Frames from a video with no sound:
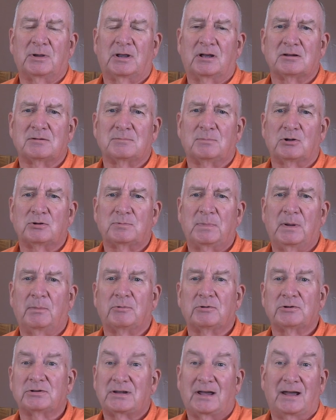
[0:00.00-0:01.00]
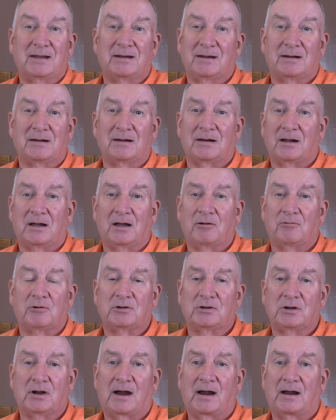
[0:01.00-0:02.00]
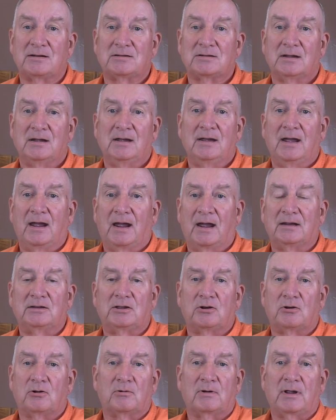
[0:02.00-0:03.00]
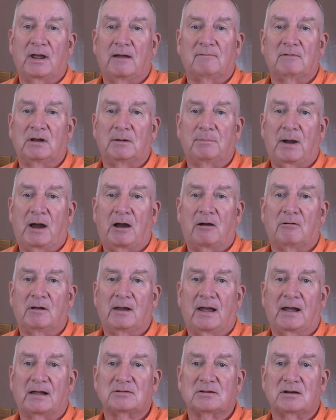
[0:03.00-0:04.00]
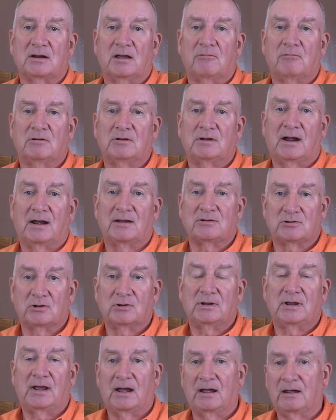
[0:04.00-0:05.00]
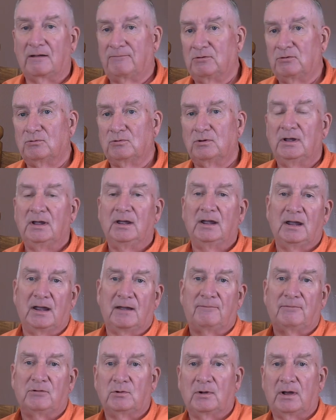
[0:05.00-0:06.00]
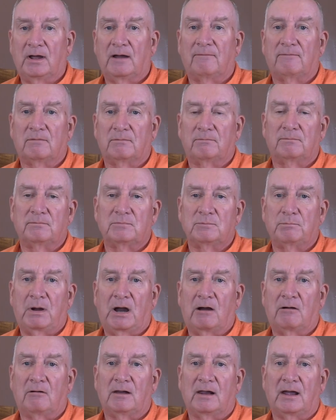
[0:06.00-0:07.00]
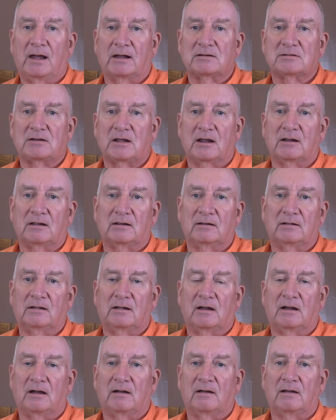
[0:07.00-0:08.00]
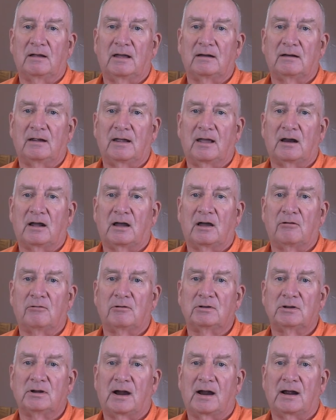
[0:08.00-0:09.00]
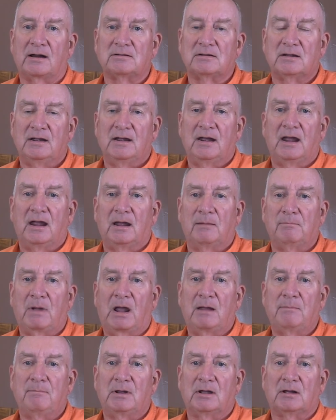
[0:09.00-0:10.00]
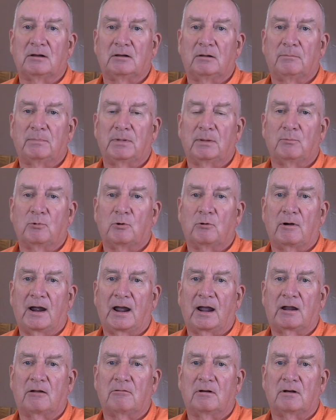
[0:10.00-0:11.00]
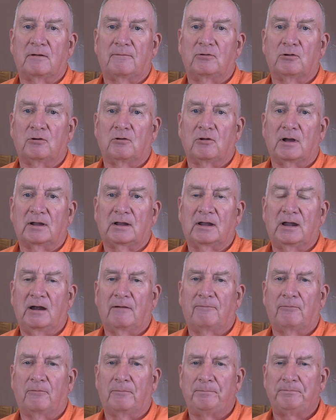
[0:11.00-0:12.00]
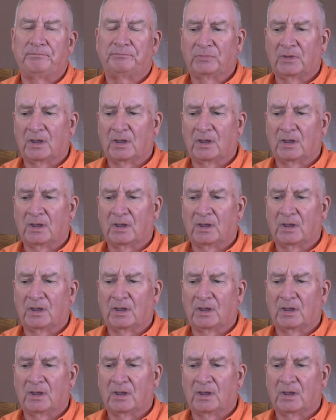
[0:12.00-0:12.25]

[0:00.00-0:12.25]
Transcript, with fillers: because most people sight in at 100 yards and you don't have any parallax at 100 yards. So yeah, if you if you have a parallax setting uh, at, at 100 yards, it may be a little bit more accurate if you're not careful.